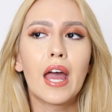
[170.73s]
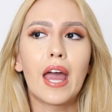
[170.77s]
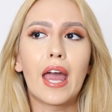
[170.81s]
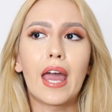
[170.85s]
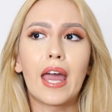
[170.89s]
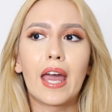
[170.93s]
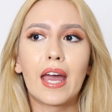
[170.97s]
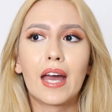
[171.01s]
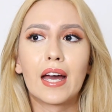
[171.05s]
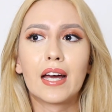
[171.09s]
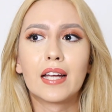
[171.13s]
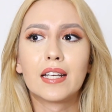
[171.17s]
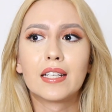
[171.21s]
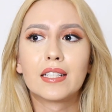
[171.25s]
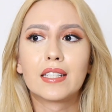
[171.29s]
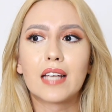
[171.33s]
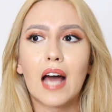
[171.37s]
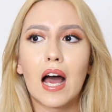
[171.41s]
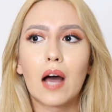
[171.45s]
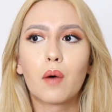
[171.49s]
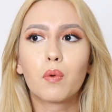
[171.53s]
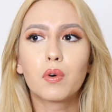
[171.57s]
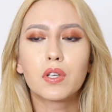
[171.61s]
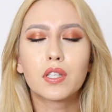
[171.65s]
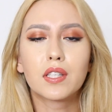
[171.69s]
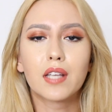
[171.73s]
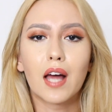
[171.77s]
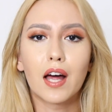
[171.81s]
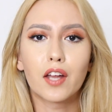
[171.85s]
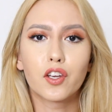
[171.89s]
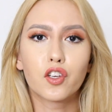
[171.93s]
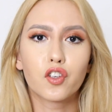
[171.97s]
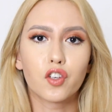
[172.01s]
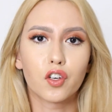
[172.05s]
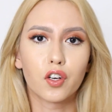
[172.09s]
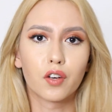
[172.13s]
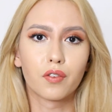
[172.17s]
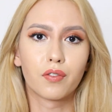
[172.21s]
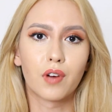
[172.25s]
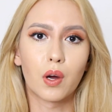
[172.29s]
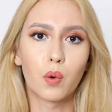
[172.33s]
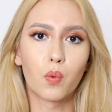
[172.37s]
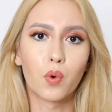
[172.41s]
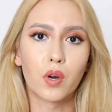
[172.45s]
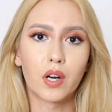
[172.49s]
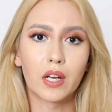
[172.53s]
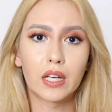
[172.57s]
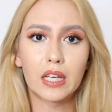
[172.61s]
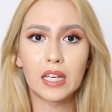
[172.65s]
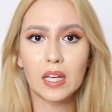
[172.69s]
and I was not sure if I
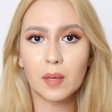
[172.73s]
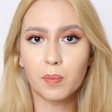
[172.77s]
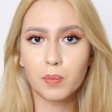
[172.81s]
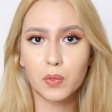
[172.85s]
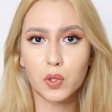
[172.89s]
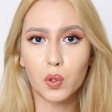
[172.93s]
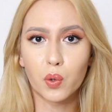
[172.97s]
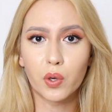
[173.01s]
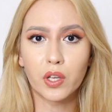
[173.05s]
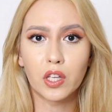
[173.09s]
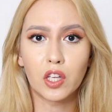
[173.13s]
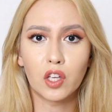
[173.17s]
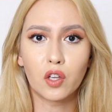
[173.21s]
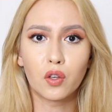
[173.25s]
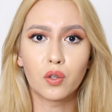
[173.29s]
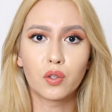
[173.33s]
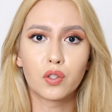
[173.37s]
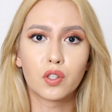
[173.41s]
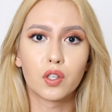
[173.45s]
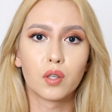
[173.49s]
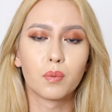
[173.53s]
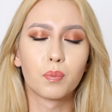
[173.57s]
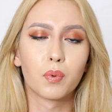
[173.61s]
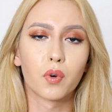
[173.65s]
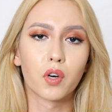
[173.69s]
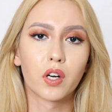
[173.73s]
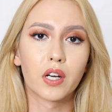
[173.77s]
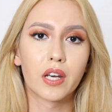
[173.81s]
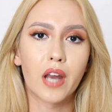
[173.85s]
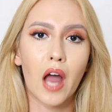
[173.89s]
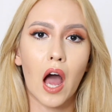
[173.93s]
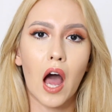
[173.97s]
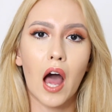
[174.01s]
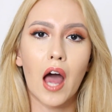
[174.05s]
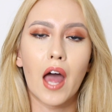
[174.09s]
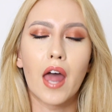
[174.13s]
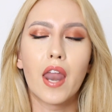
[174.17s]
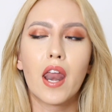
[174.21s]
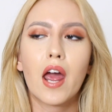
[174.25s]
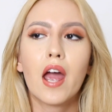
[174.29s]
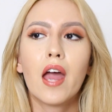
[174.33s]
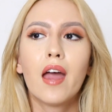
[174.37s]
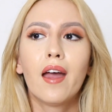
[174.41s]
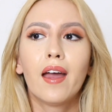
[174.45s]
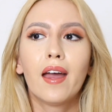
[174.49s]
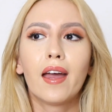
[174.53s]
want to keep doing YouTube or not